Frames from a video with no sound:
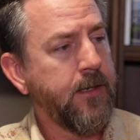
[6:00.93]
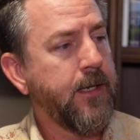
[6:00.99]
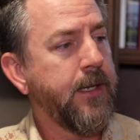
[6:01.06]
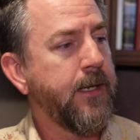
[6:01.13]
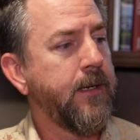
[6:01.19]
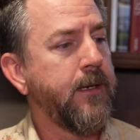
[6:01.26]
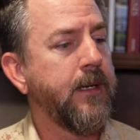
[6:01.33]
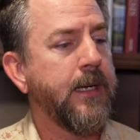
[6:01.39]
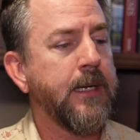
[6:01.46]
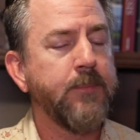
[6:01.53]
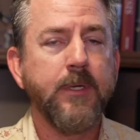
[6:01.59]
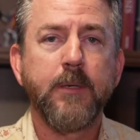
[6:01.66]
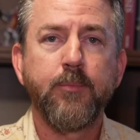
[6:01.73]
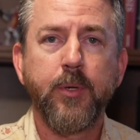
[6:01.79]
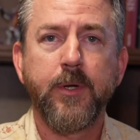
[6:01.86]
And I'm
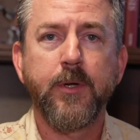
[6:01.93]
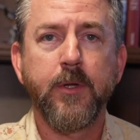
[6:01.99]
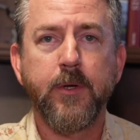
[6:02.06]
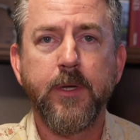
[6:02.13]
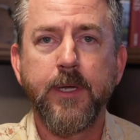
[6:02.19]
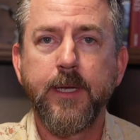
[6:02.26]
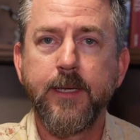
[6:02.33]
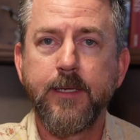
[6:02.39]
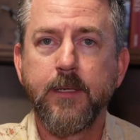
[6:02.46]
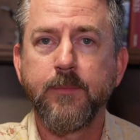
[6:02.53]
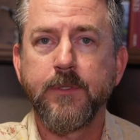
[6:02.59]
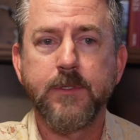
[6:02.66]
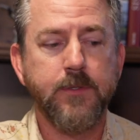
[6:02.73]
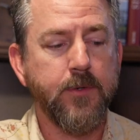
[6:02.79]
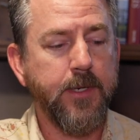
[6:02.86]
going to put it on and
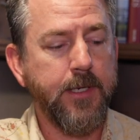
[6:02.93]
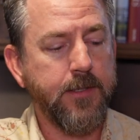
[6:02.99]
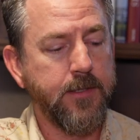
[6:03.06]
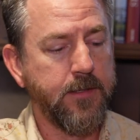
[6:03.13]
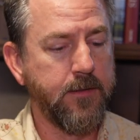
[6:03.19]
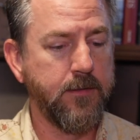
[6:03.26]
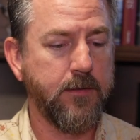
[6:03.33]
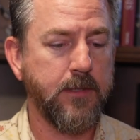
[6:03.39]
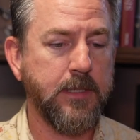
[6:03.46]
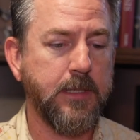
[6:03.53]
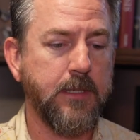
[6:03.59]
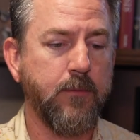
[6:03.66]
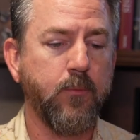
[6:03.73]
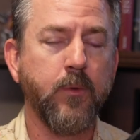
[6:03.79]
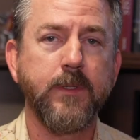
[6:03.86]
demonstrate
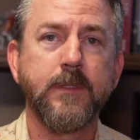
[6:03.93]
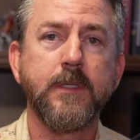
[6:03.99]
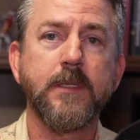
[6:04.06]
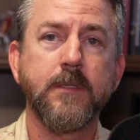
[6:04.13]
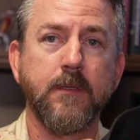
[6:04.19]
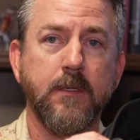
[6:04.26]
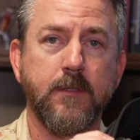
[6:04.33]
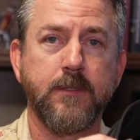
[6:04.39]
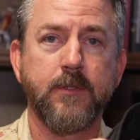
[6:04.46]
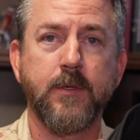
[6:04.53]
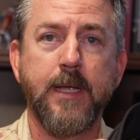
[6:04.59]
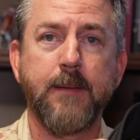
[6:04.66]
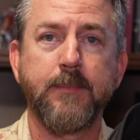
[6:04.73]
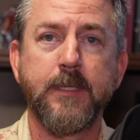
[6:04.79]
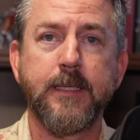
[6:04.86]
what this little
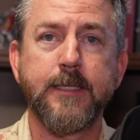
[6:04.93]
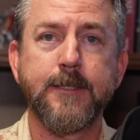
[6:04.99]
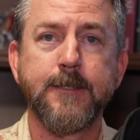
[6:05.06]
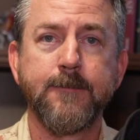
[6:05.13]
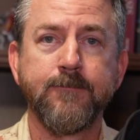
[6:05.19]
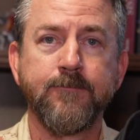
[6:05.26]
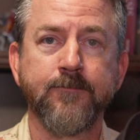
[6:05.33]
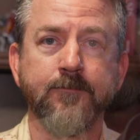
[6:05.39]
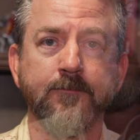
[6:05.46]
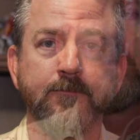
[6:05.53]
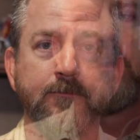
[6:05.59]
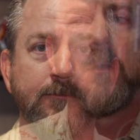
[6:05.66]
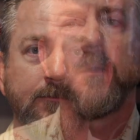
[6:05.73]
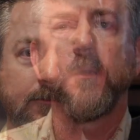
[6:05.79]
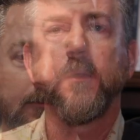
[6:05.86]
strap does.
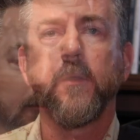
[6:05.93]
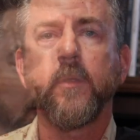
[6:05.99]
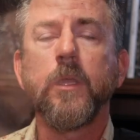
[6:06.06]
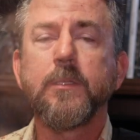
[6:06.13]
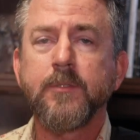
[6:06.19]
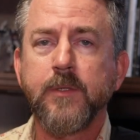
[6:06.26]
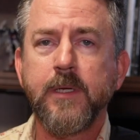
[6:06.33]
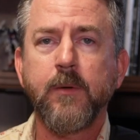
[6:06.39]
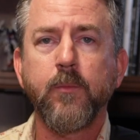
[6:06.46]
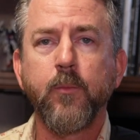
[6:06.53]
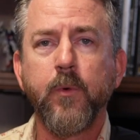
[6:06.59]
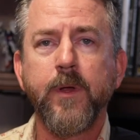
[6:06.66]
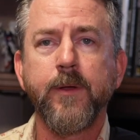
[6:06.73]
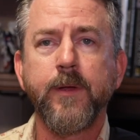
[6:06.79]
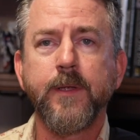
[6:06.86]
Okay, so now
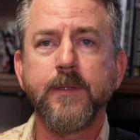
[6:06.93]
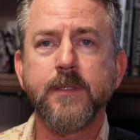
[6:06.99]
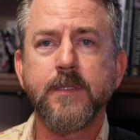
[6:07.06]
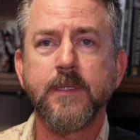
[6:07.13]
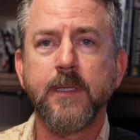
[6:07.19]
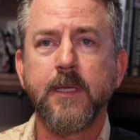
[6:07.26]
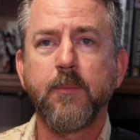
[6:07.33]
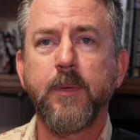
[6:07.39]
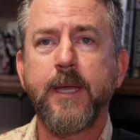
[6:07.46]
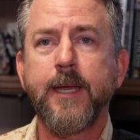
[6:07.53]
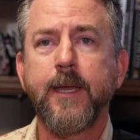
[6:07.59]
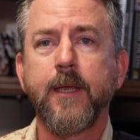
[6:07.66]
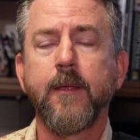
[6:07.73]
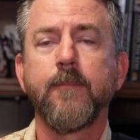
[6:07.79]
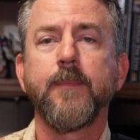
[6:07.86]
I'm wearing the sling
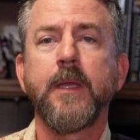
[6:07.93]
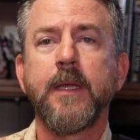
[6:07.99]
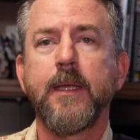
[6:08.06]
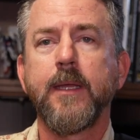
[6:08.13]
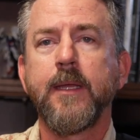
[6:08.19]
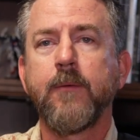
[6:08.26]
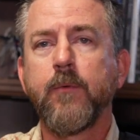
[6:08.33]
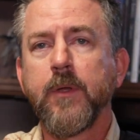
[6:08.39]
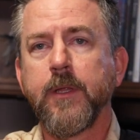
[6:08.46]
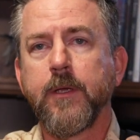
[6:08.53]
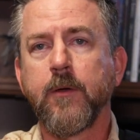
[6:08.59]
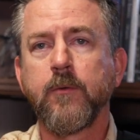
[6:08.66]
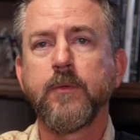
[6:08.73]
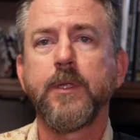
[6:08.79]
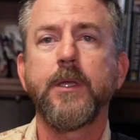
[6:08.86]
bag. It really
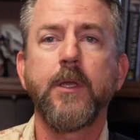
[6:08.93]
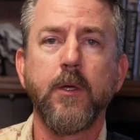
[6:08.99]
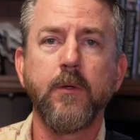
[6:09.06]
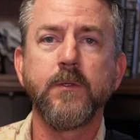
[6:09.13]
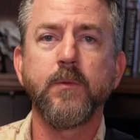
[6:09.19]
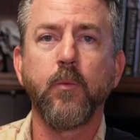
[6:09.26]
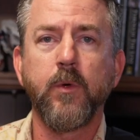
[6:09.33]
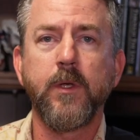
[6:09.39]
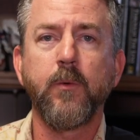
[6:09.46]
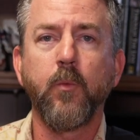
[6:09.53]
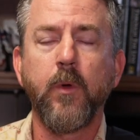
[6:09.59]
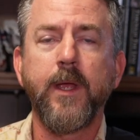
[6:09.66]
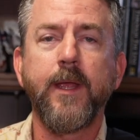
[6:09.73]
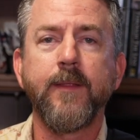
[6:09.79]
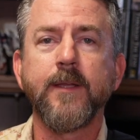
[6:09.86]
only goes one
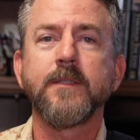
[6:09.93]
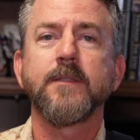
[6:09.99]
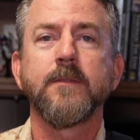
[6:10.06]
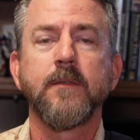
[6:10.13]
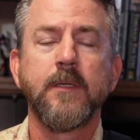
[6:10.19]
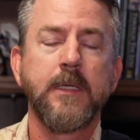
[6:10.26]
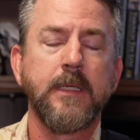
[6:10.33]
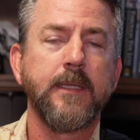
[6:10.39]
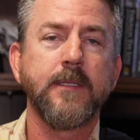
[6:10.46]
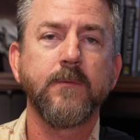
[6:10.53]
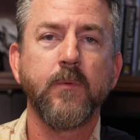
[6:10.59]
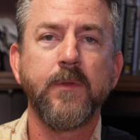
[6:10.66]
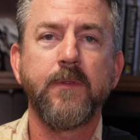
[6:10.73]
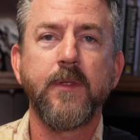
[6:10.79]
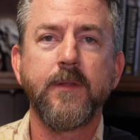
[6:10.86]
way. That's
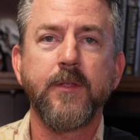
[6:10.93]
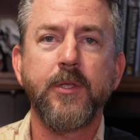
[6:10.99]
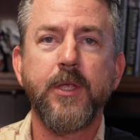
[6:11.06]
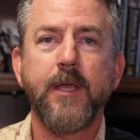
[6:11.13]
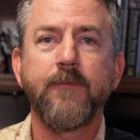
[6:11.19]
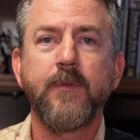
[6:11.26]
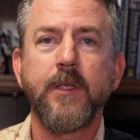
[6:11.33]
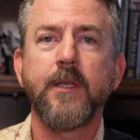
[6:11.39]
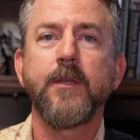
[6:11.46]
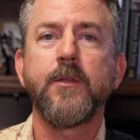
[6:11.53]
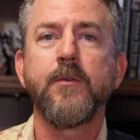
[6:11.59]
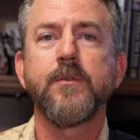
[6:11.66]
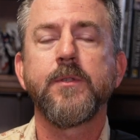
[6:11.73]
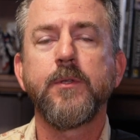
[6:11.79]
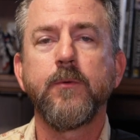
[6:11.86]
one thing that you have to get
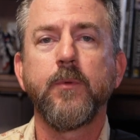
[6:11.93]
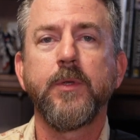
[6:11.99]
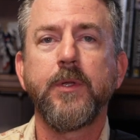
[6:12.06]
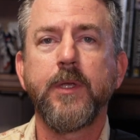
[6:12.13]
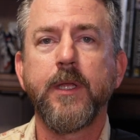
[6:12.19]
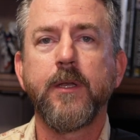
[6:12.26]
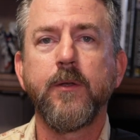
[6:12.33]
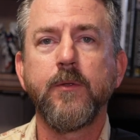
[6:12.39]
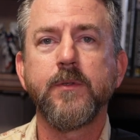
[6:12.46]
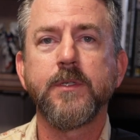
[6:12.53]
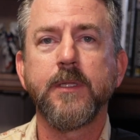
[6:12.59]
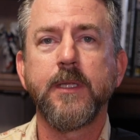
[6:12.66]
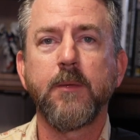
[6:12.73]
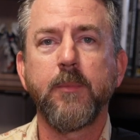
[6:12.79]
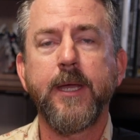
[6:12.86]
used to when you get a new
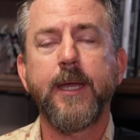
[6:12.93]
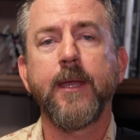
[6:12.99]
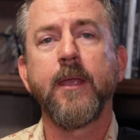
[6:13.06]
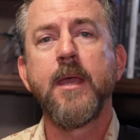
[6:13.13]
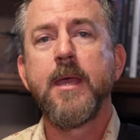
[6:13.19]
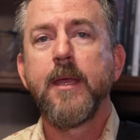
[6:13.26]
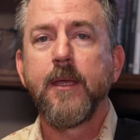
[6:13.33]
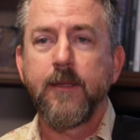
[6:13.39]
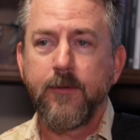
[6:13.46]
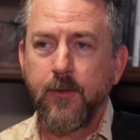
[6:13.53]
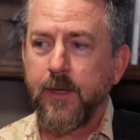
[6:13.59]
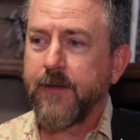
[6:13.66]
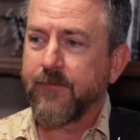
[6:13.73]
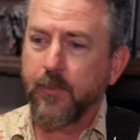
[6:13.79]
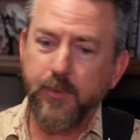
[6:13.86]
sling bag. You
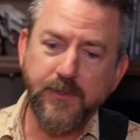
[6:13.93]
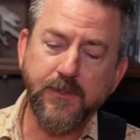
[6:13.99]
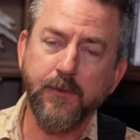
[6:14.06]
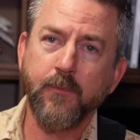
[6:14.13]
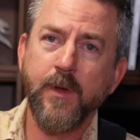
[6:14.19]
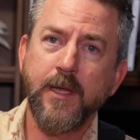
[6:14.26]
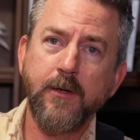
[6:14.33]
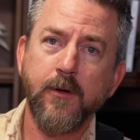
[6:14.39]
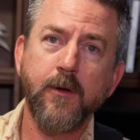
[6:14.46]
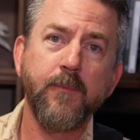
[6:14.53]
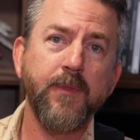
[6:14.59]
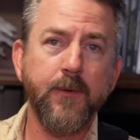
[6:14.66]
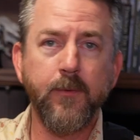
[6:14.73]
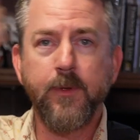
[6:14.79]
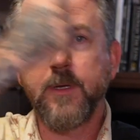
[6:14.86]
have to put your right arm
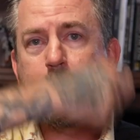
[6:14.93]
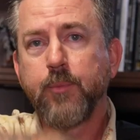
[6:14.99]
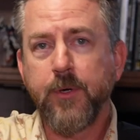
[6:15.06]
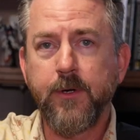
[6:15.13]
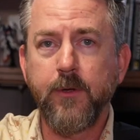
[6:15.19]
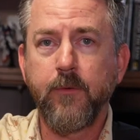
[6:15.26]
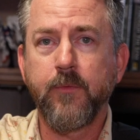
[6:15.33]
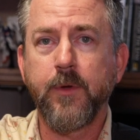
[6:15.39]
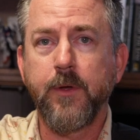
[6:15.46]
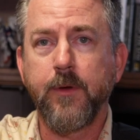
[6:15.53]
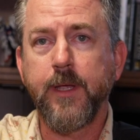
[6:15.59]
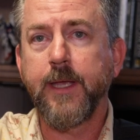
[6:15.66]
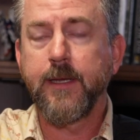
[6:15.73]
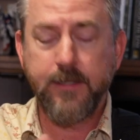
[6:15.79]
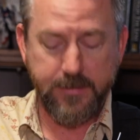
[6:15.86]
through it and put it over your
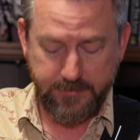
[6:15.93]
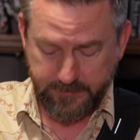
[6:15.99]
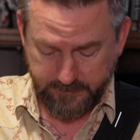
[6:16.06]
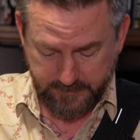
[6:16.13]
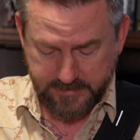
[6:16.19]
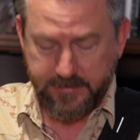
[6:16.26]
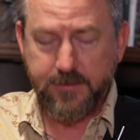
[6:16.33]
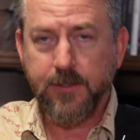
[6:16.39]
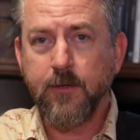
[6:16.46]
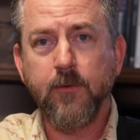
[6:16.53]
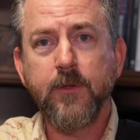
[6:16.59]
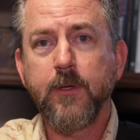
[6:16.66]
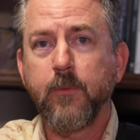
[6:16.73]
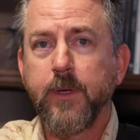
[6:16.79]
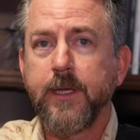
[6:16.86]
head. That's the
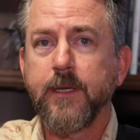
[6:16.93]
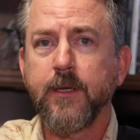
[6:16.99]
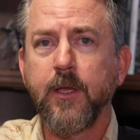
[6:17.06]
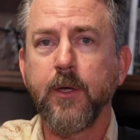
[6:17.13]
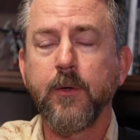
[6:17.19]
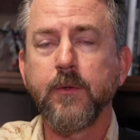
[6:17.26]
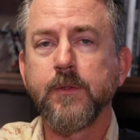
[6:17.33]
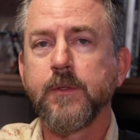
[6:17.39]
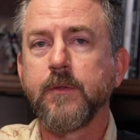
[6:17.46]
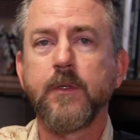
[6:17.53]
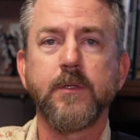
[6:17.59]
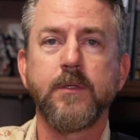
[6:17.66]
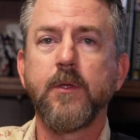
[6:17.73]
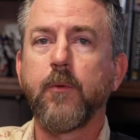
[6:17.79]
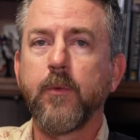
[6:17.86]
only way it goes.
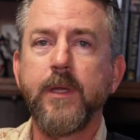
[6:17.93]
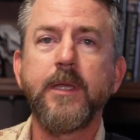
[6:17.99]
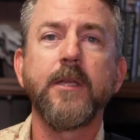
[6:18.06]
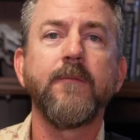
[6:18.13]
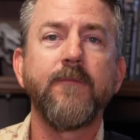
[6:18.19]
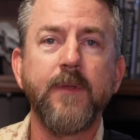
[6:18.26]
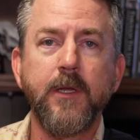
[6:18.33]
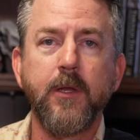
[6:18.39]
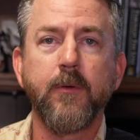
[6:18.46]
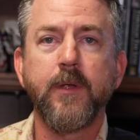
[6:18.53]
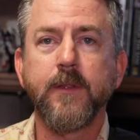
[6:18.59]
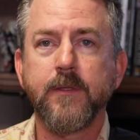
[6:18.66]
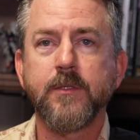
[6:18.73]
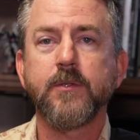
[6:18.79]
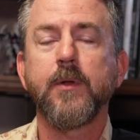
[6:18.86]
There's no
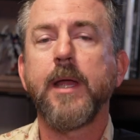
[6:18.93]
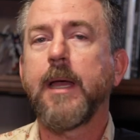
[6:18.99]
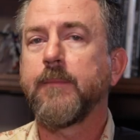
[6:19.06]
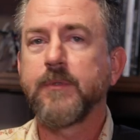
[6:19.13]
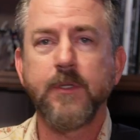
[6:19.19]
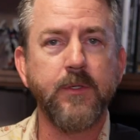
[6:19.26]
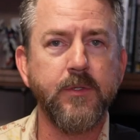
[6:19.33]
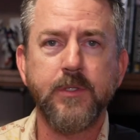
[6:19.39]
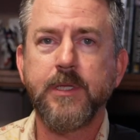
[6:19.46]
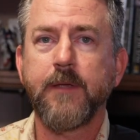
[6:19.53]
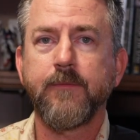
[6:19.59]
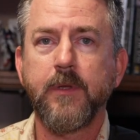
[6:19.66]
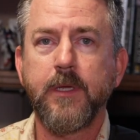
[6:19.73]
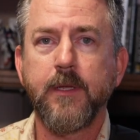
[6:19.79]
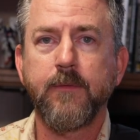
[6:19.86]
reconfiguring the strap, so you just
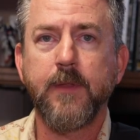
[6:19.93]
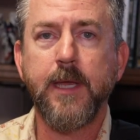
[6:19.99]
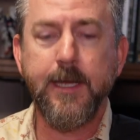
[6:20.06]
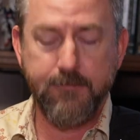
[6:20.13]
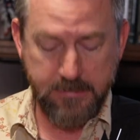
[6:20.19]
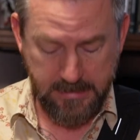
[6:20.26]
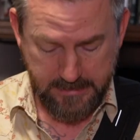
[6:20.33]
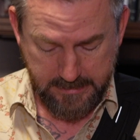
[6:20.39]
have to get that.